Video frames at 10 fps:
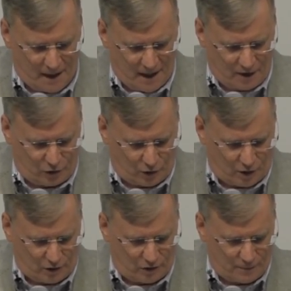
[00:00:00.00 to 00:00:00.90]

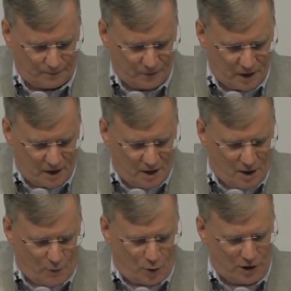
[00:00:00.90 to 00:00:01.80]
Azeris.
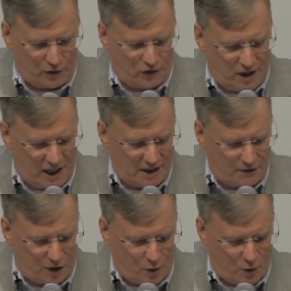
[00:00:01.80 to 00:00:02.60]
For this deed of the